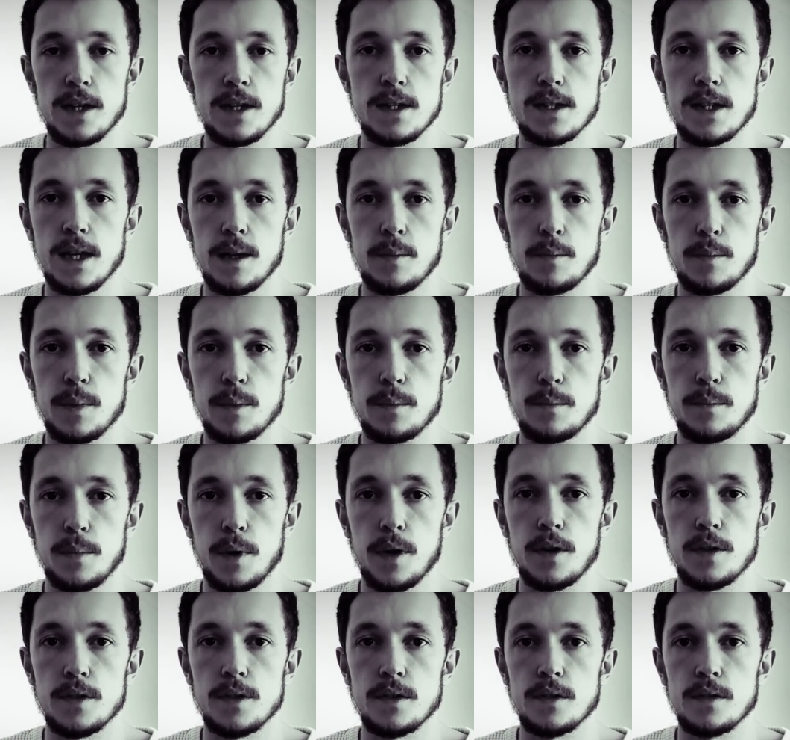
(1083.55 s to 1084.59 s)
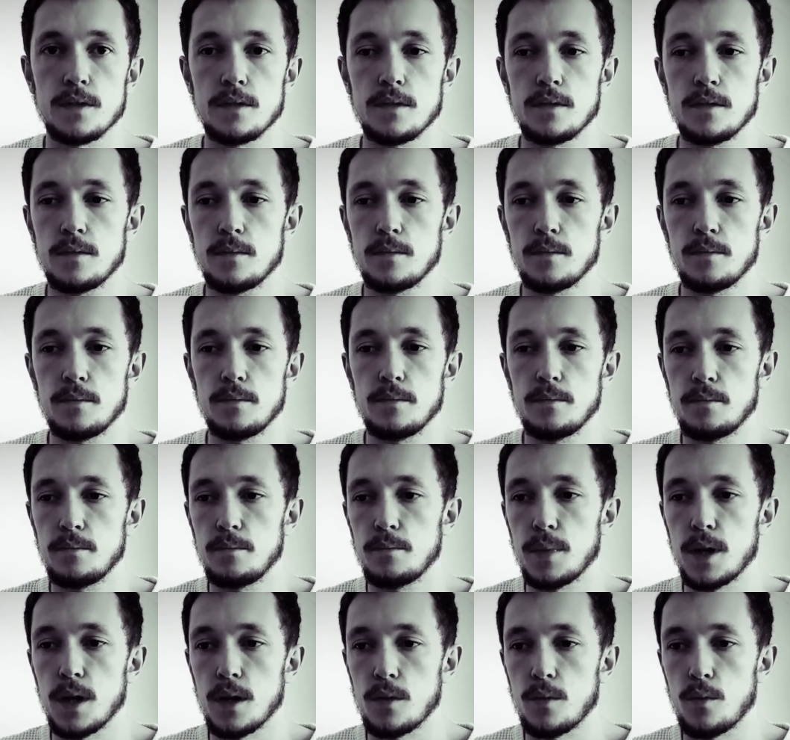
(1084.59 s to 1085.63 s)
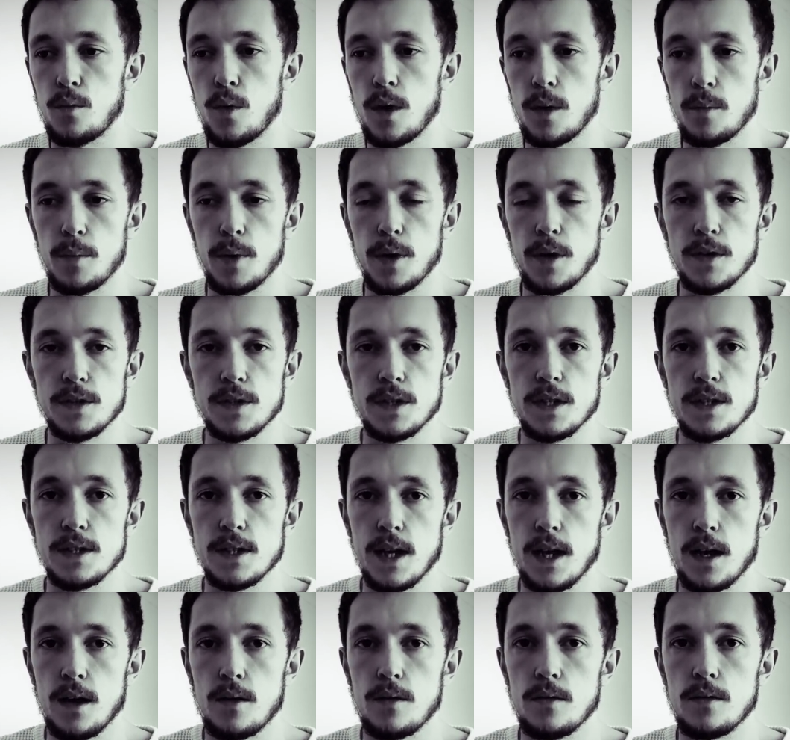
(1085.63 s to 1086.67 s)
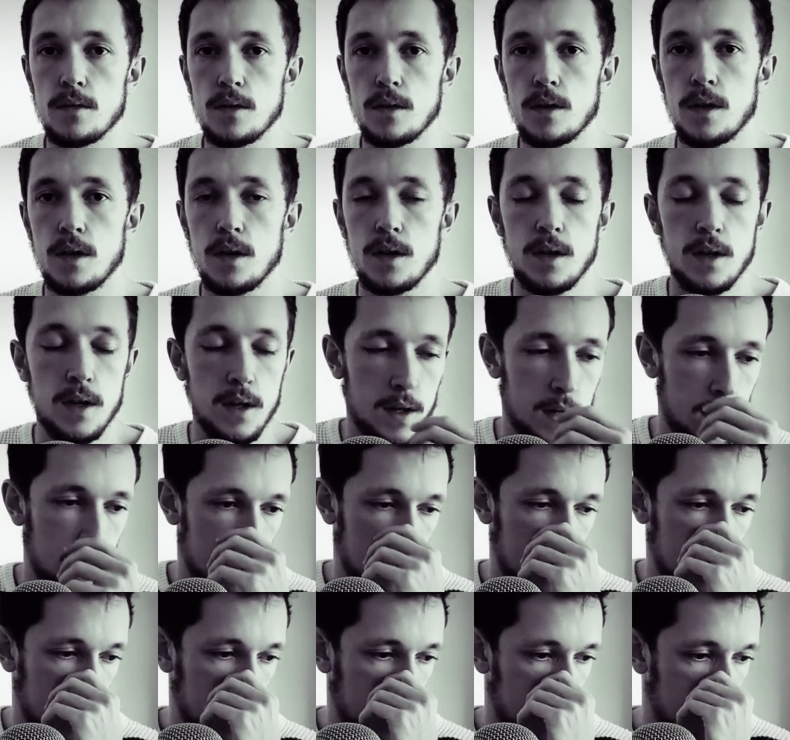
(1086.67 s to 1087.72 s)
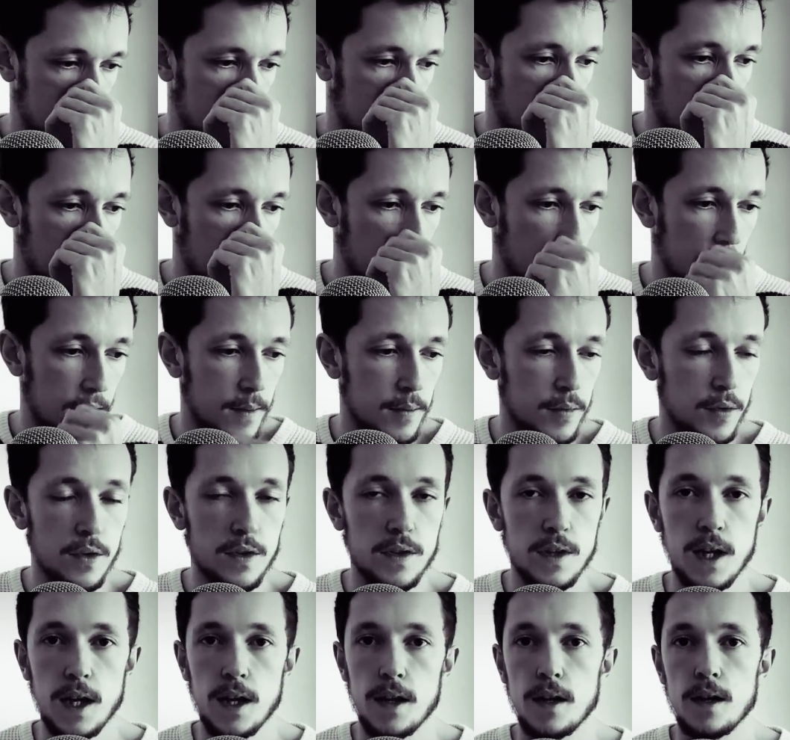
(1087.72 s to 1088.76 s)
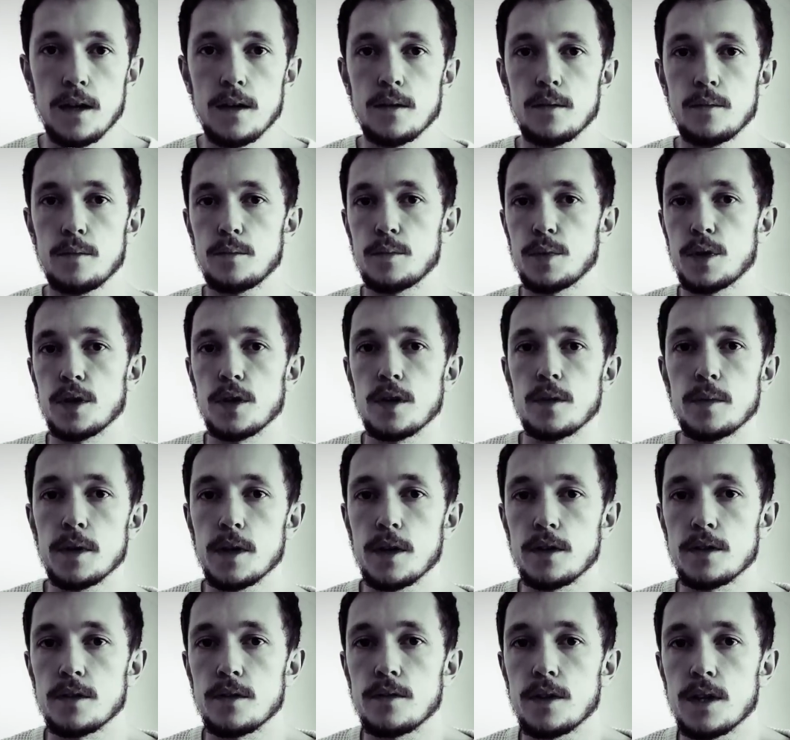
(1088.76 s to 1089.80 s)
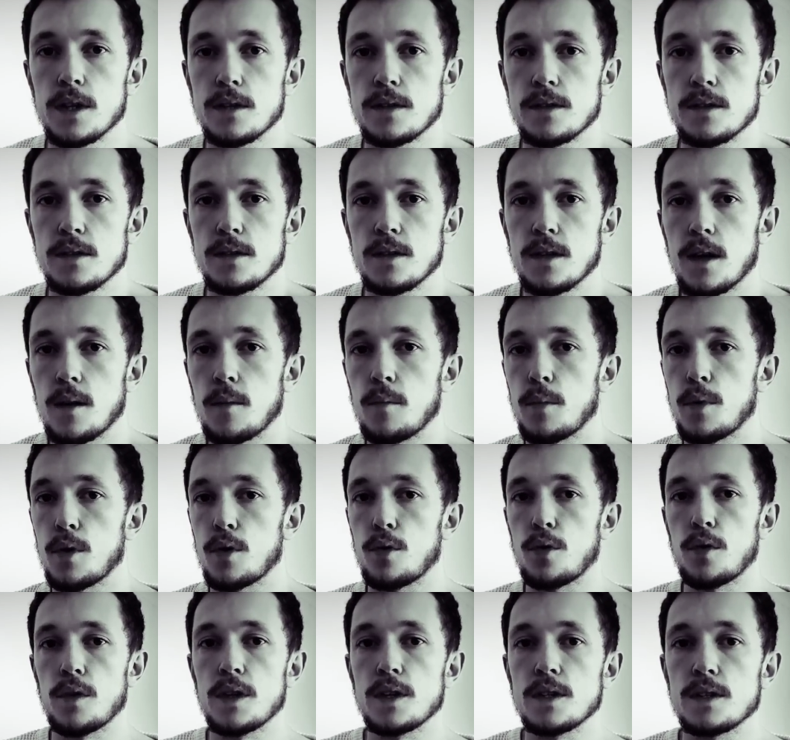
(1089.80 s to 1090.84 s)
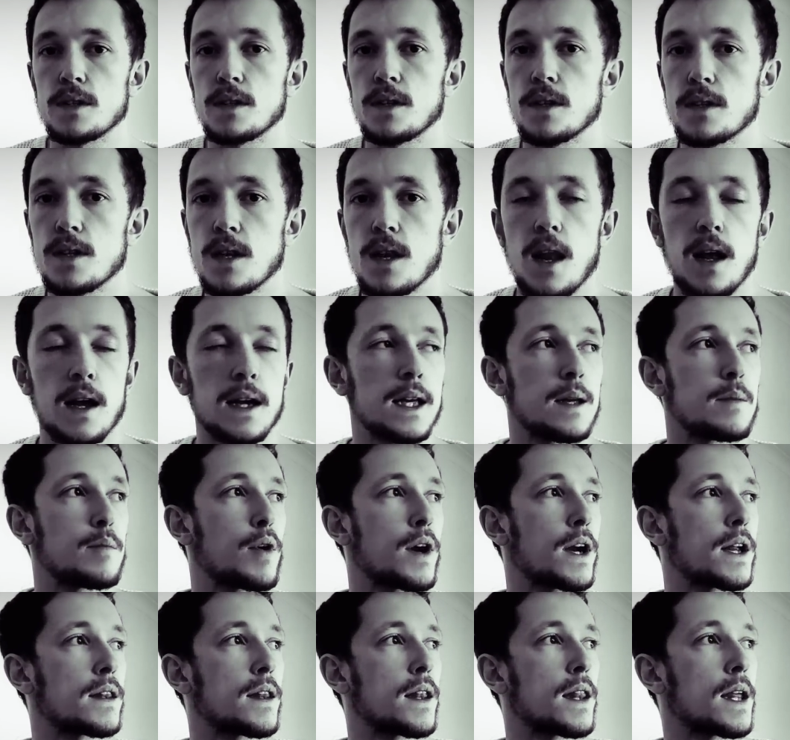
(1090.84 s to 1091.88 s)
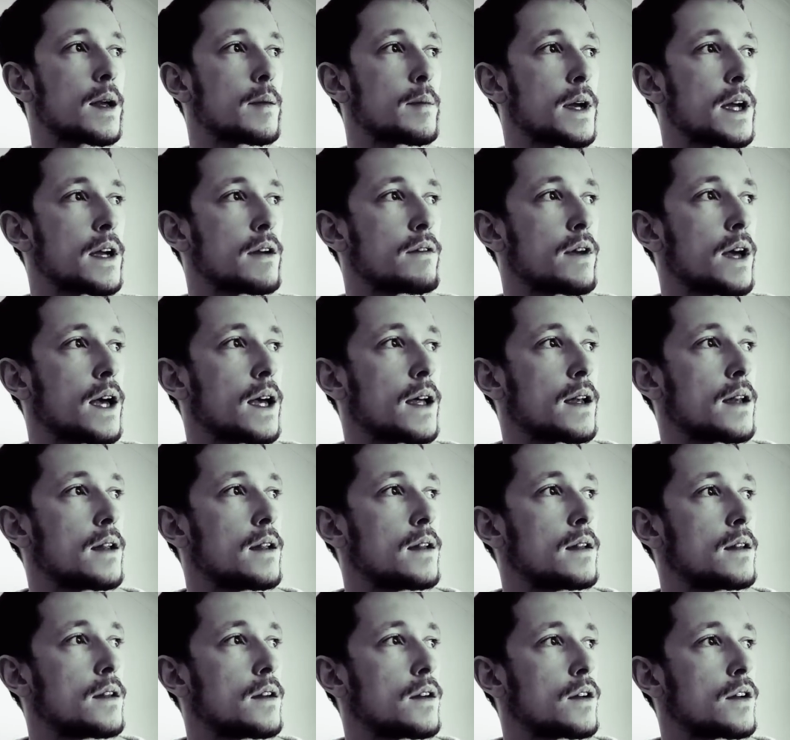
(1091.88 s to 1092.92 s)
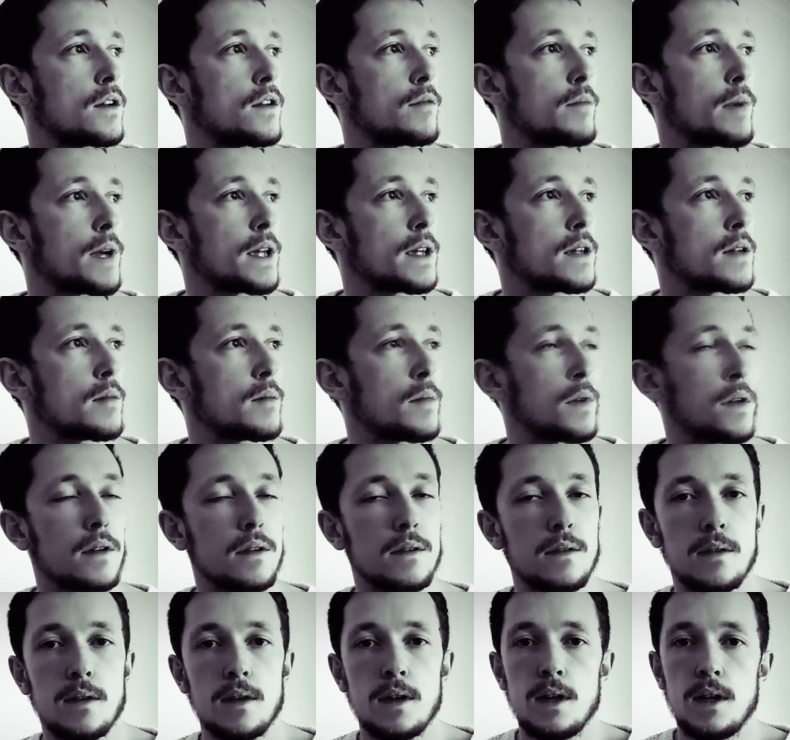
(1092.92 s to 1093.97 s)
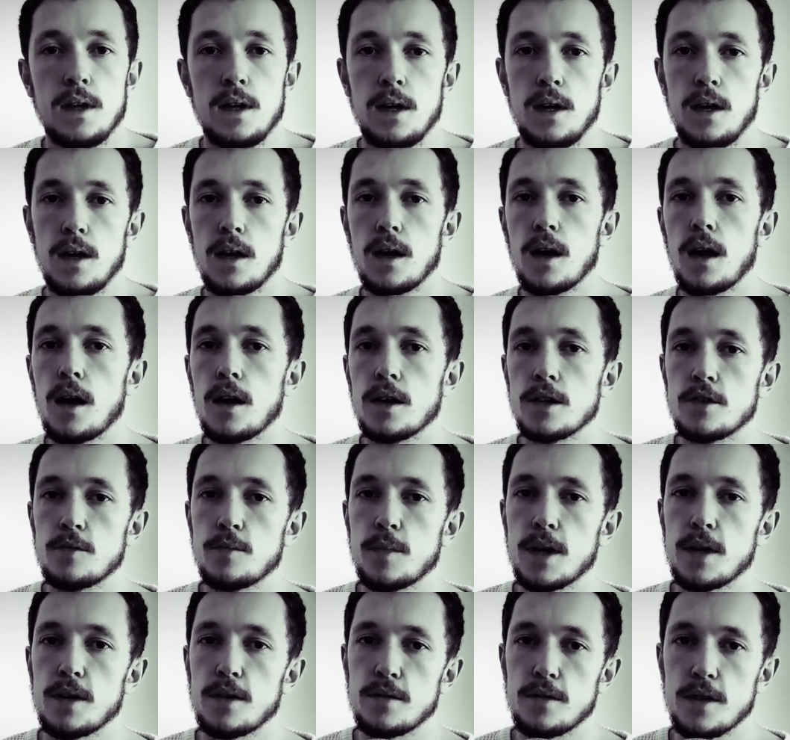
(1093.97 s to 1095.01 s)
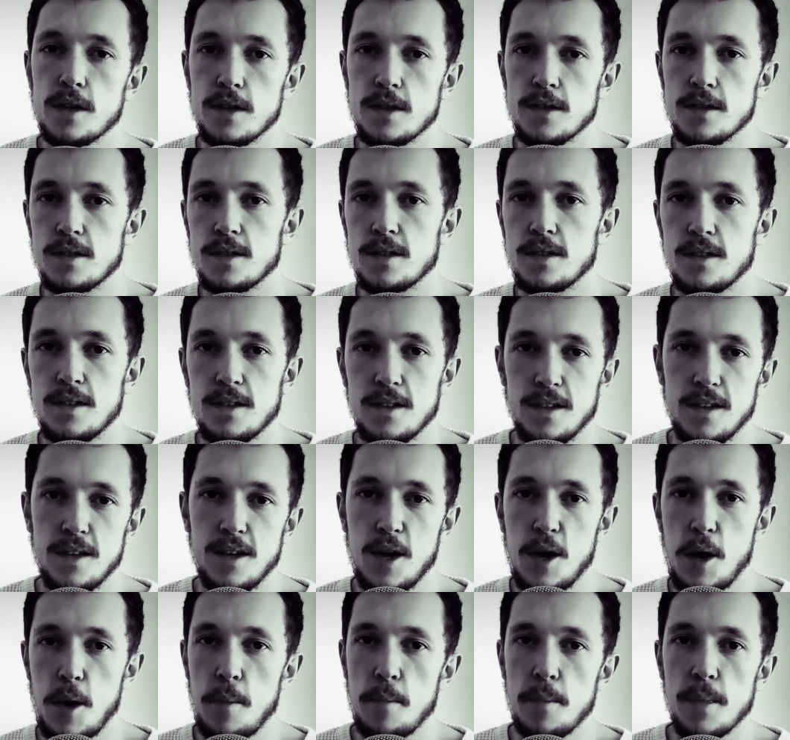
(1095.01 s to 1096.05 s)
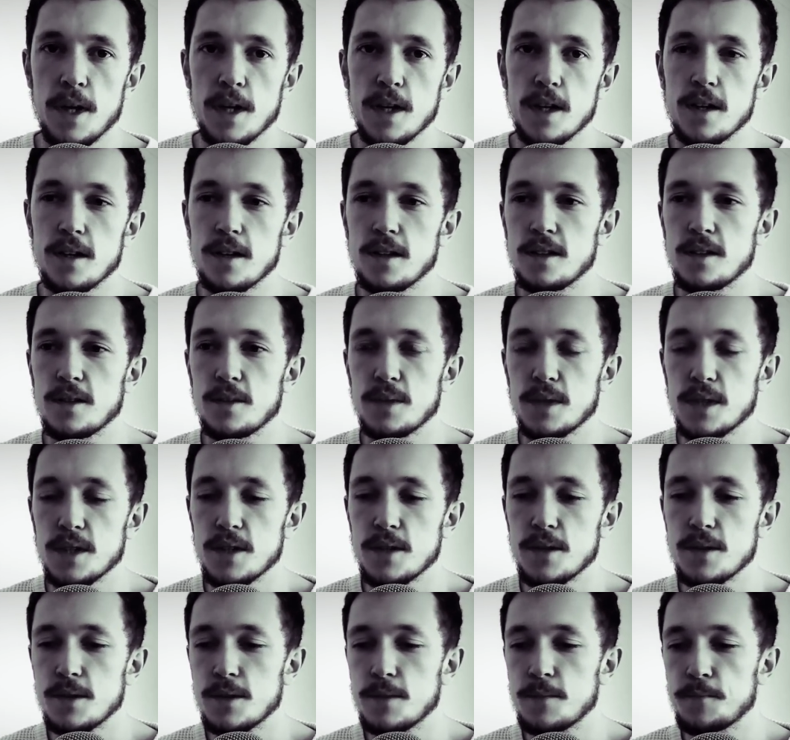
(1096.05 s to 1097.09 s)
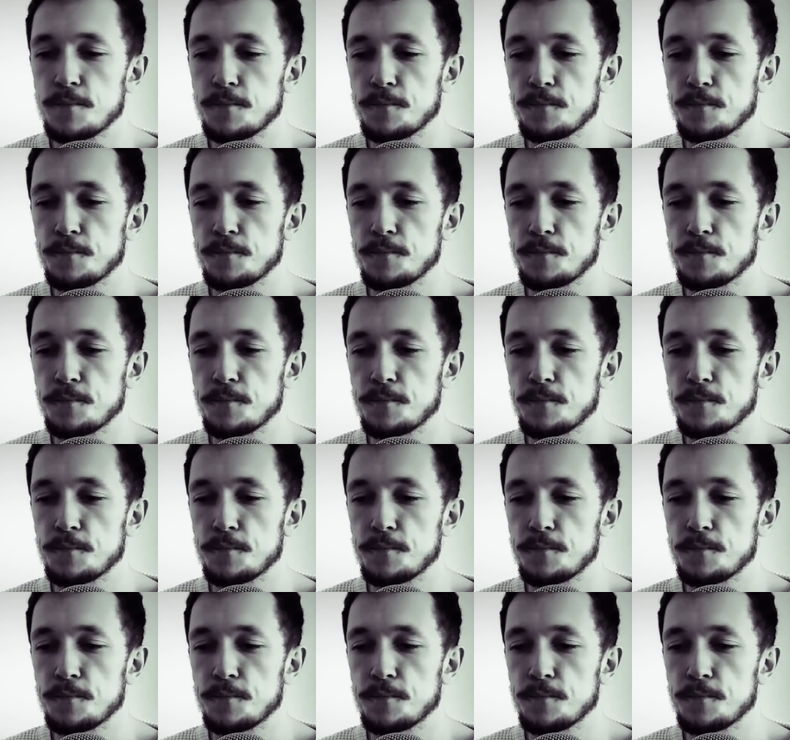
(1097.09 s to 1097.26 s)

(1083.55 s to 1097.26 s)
the same person, but one person is now more valuable than the other purely because of this number, or this lucky break that they may have had that could have made them a large amount of this money that we use.